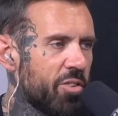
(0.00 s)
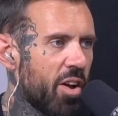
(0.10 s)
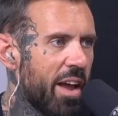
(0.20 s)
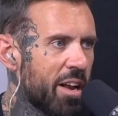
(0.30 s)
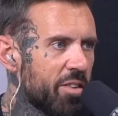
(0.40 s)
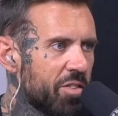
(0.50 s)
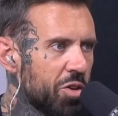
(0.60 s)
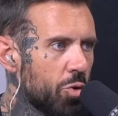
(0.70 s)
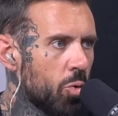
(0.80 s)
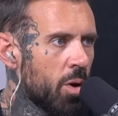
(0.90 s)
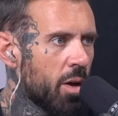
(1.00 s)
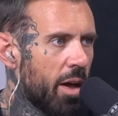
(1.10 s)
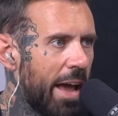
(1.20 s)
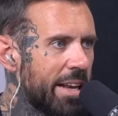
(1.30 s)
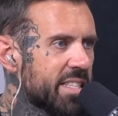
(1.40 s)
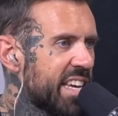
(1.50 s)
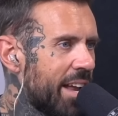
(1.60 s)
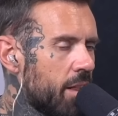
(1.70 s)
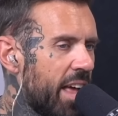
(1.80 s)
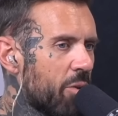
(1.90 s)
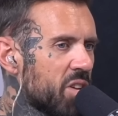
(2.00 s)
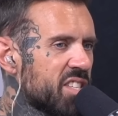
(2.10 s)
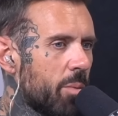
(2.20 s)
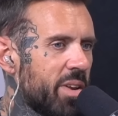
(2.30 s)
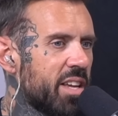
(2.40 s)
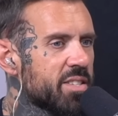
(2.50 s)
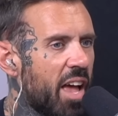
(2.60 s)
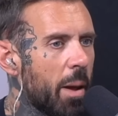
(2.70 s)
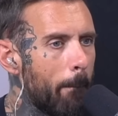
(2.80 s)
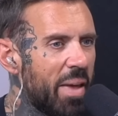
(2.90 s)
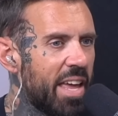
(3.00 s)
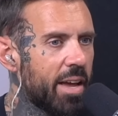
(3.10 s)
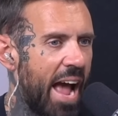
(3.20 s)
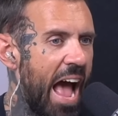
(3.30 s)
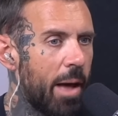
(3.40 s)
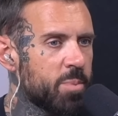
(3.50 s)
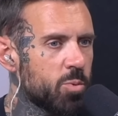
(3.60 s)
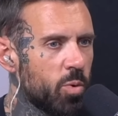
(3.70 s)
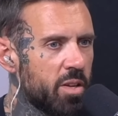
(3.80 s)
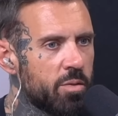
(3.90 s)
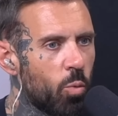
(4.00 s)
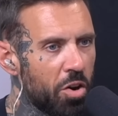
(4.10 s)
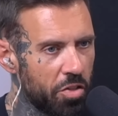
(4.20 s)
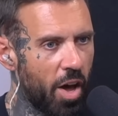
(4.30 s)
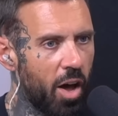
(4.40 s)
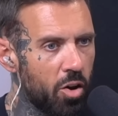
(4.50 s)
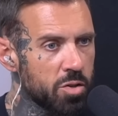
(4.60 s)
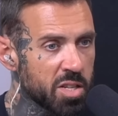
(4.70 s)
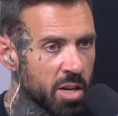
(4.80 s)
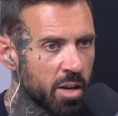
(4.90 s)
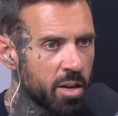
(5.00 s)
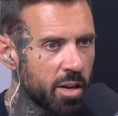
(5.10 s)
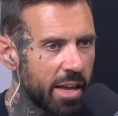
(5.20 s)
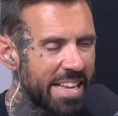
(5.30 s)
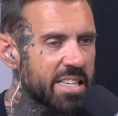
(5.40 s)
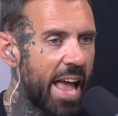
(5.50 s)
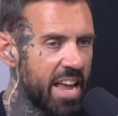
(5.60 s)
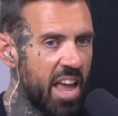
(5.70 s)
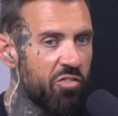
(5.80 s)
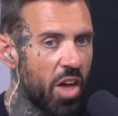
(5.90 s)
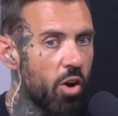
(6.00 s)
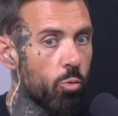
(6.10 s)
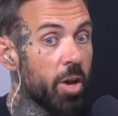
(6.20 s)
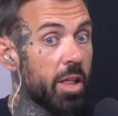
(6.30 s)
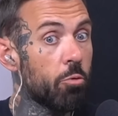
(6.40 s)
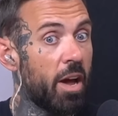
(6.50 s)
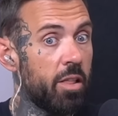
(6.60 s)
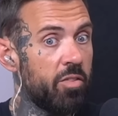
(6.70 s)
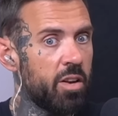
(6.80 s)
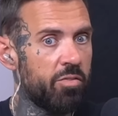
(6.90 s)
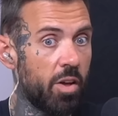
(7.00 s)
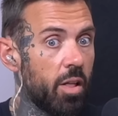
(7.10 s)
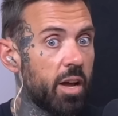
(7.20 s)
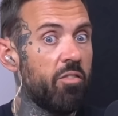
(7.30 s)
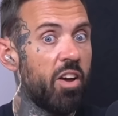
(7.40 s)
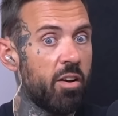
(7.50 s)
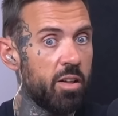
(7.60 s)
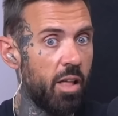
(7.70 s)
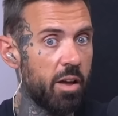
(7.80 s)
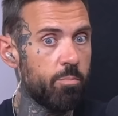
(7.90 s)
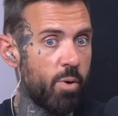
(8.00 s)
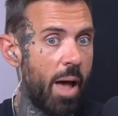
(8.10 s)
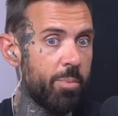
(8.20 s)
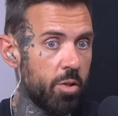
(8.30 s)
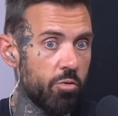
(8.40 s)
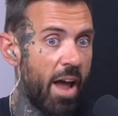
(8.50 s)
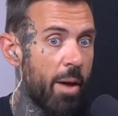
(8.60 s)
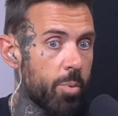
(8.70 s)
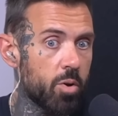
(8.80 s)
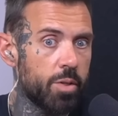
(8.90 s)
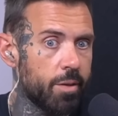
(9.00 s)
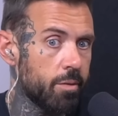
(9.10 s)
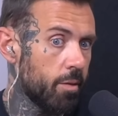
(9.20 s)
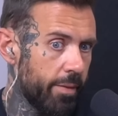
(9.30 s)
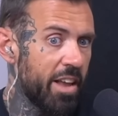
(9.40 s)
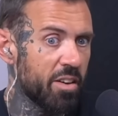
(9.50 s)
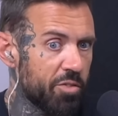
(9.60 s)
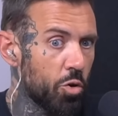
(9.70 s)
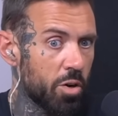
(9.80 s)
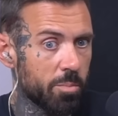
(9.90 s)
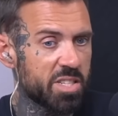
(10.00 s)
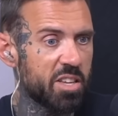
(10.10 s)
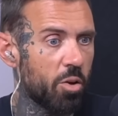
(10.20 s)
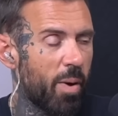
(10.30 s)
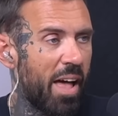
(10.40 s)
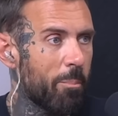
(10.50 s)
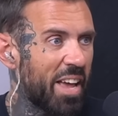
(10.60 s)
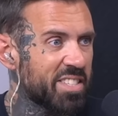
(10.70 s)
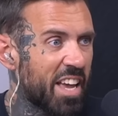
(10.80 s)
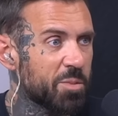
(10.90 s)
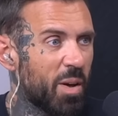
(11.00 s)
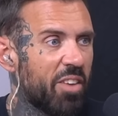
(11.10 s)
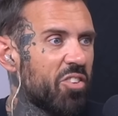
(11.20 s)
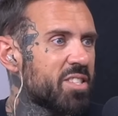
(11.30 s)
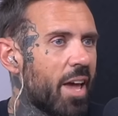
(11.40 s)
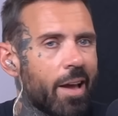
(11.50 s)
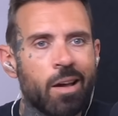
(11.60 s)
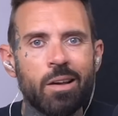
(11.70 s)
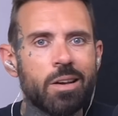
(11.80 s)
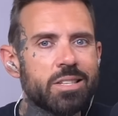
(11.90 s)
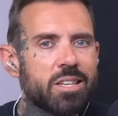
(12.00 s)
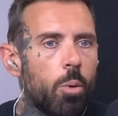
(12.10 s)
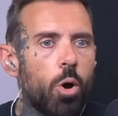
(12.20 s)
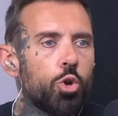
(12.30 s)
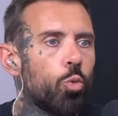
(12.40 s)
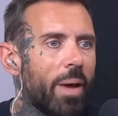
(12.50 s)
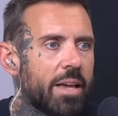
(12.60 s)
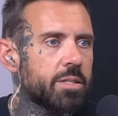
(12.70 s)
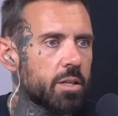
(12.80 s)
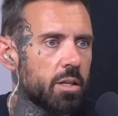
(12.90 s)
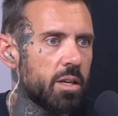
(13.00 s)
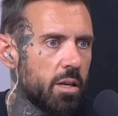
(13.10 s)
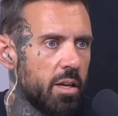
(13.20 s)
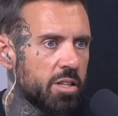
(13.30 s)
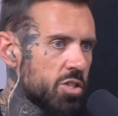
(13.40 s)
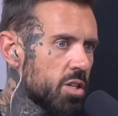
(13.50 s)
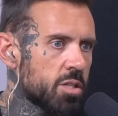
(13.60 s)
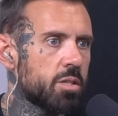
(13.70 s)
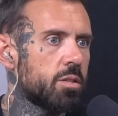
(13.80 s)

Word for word: an interview, and it's kind of like when somebody is like big ops with one of the hosts. It's like if they're really relevant, if they're like a very like popular rapper, then interviewing them still probably makes yeah. sense. But if it's like someone who basically is just